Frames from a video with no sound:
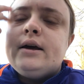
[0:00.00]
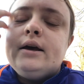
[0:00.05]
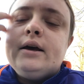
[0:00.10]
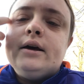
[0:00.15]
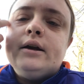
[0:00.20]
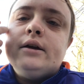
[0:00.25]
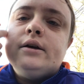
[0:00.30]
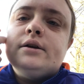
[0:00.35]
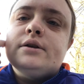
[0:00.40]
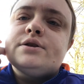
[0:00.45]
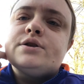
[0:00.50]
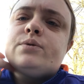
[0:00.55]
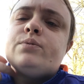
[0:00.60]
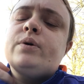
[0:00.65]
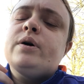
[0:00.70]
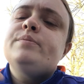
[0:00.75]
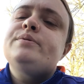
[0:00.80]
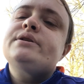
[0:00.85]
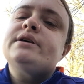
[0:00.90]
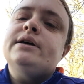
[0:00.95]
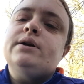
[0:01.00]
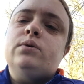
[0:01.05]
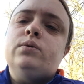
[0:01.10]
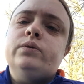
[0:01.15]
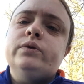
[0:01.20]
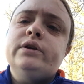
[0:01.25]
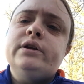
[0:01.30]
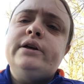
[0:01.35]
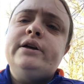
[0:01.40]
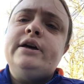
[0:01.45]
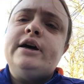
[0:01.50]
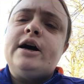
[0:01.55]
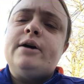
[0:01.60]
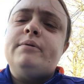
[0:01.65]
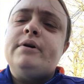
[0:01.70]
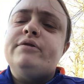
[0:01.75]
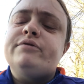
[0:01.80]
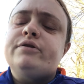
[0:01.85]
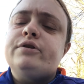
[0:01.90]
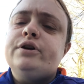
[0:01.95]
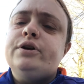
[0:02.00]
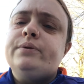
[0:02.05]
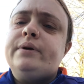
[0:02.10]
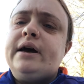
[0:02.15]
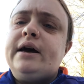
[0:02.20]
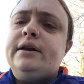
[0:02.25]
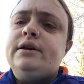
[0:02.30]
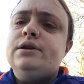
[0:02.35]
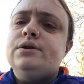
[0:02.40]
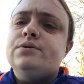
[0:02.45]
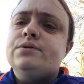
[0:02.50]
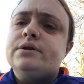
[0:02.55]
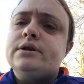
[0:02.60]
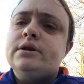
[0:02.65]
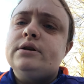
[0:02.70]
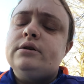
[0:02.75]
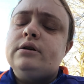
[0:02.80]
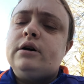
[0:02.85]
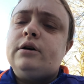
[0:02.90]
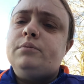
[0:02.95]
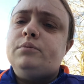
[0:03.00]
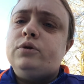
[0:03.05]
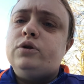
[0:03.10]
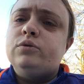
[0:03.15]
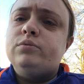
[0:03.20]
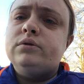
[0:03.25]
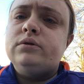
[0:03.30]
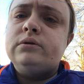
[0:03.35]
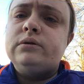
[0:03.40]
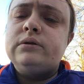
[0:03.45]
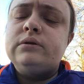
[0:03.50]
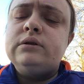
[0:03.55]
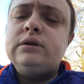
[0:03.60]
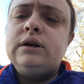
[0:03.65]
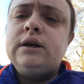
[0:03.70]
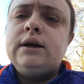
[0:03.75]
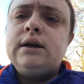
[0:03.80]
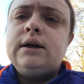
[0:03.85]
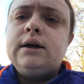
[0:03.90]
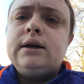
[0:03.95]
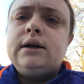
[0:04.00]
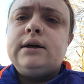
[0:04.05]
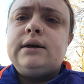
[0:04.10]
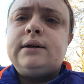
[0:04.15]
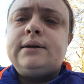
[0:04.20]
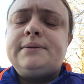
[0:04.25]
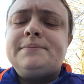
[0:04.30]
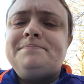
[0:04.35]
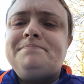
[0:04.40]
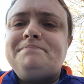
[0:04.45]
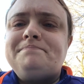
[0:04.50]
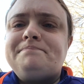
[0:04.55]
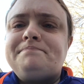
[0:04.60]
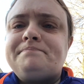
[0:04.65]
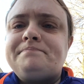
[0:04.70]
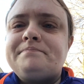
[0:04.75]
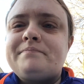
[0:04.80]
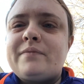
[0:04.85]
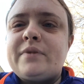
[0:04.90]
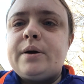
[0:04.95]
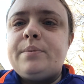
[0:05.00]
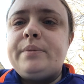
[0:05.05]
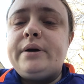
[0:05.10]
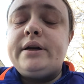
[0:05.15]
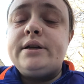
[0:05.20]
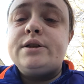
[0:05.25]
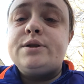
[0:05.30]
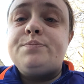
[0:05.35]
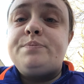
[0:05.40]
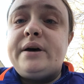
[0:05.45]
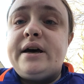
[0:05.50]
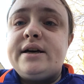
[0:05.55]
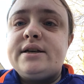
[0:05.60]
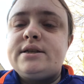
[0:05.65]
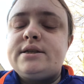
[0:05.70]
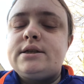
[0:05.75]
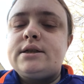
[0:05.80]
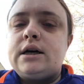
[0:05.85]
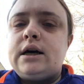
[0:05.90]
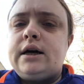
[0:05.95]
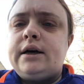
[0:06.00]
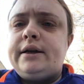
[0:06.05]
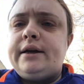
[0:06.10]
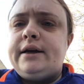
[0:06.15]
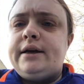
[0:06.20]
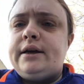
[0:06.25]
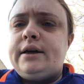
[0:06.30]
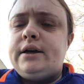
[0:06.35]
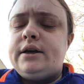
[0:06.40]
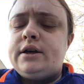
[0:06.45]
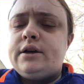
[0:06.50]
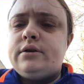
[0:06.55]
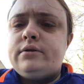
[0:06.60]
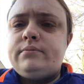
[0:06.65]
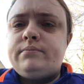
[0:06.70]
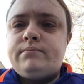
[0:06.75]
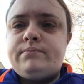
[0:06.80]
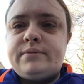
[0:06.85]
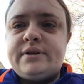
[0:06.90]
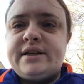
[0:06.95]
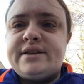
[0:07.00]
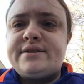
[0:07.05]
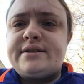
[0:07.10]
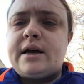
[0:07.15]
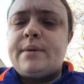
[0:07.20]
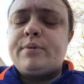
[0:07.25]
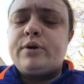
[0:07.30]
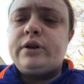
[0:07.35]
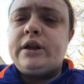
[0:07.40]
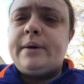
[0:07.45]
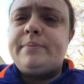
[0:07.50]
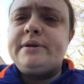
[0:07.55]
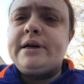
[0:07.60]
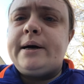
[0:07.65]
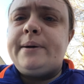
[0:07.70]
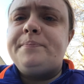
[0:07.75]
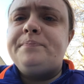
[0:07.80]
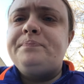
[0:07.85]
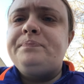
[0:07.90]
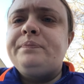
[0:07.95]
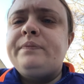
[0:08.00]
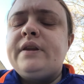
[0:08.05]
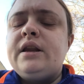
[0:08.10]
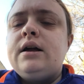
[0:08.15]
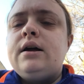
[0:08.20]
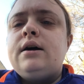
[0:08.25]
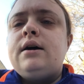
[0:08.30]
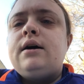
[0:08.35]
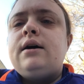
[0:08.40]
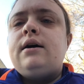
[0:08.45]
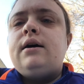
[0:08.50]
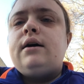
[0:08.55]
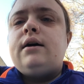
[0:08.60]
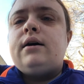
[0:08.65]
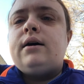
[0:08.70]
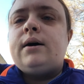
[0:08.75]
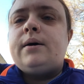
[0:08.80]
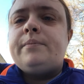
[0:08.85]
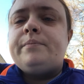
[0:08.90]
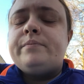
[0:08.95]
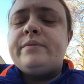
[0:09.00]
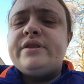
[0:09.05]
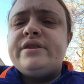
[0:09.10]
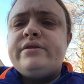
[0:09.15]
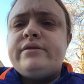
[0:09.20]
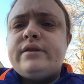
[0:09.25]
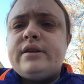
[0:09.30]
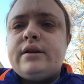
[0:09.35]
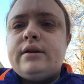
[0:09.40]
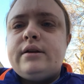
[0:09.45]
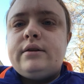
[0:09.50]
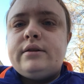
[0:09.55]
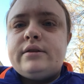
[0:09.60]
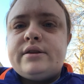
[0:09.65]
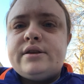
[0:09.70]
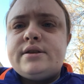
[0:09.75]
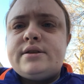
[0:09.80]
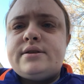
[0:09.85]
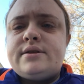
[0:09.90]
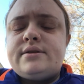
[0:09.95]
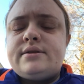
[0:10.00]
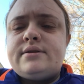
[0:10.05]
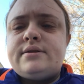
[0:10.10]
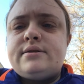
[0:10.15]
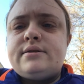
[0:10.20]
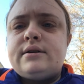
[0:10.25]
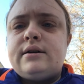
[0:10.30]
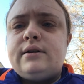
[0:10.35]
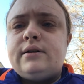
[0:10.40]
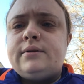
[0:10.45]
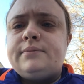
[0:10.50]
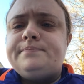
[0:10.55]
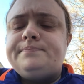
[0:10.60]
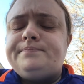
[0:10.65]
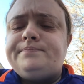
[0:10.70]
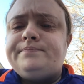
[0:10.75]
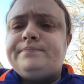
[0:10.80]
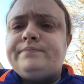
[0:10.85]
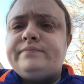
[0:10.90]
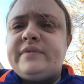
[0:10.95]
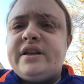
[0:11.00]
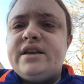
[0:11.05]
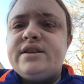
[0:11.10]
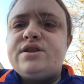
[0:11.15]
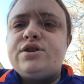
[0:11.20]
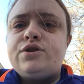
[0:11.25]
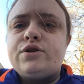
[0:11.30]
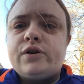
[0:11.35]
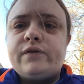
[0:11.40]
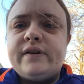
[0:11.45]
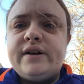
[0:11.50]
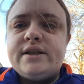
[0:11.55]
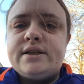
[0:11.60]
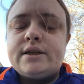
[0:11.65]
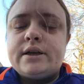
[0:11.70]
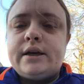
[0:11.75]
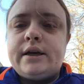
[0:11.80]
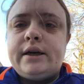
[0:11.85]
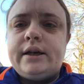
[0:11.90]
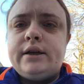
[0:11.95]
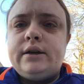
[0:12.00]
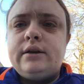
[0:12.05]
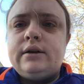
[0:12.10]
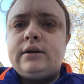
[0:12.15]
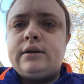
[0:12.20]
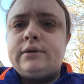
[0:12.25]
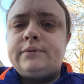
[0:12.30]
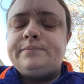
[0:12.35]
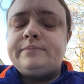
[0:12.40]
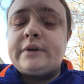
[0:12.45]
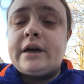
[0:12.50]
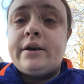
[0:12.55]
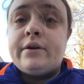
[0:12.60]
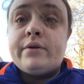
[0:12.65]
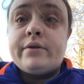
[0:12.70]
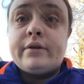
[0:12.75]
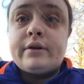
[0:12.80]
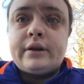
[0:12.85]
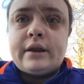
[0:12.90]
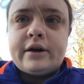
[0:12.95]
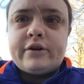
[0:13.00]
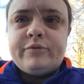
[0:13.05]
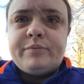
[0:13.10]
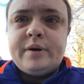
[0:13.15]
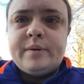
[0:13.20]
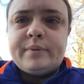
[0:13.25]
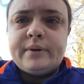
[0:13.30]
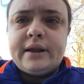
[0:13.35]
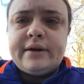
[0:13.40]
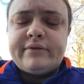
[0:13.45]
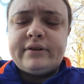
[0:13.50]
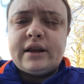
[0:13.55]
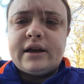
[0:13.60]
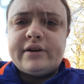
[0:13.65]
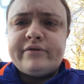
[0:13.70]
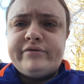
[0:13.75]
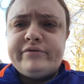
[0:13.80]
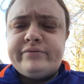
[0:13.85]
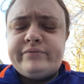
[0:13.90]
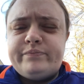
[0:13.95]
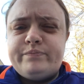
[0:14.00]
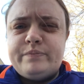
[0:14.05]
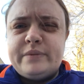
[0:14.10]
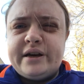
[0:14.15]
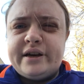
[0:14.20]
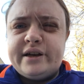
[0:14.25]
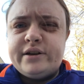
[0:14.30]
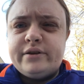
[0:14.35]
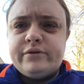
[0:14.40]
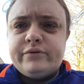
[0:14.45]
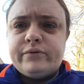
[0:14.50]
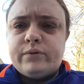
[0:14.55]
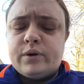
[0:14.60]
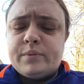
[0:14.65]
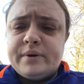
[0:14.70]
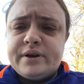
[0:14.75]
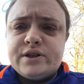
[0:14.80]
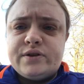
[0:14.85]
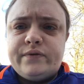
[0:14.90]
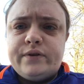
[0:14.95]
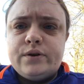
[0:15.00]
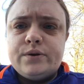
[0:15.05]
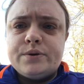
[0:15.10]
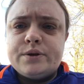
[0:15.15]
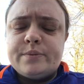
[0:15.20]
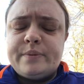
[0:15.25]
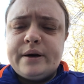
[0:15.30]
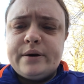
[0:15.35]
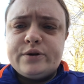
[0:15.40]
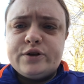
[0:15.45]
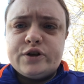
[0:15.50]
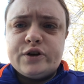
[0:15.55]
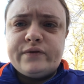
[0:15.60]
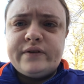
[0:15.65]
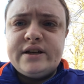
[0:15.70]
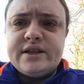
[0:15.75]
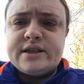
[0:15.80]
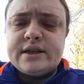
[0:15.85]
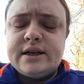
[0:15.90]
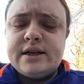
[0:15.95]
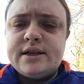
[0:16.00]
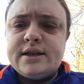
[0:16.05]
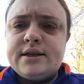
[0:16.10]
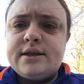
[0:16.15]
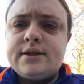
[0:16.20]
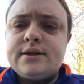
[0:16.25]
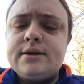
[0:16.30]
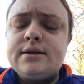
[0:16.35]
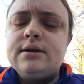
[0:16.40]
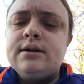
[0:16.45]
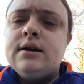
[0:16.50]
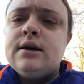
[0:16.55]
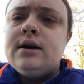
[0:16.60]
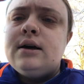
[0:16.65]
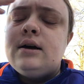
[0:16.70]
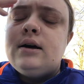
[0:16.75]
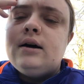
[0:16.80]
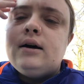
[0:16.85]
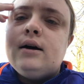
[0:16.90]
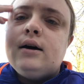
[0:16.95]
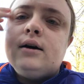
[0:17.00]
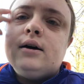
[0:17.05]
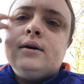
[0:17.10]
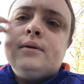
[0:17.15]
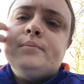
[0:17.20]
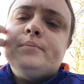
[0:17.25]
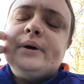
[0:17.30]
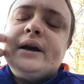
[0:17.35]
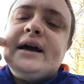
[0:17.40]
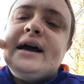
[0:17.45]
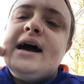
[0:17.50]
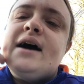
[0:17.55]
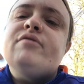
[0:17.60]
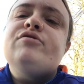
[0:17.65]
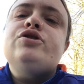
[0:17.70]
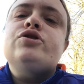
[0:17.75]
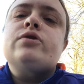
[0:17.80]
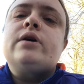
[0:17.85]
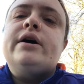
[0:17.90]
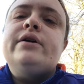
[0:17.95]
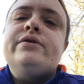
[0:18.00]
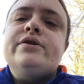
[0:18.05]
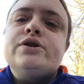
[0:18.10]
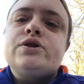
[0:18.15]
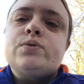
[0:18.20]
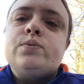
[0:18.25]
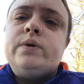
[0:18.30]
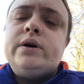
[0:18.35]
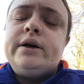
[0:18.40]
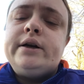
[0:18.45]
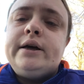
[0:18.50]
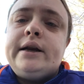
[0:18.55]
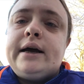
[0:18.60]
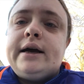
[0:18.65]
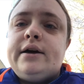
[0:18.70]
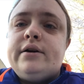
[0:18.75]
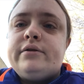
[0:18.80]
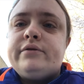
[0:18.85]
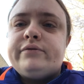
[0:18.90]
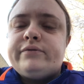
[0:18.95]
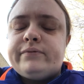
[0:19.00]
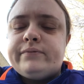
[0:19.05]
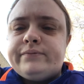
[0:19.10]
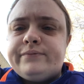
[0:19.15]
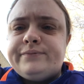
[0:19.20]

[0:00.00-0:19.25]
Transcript: It is a website only, however, you can use it on mobile, um, but it is best on a desktop or laptop. Um, this um, is a survey site. Um, I know that a lot of people have a lot of negative or mixed views about survey sites, um, but I have tried this one, and I have,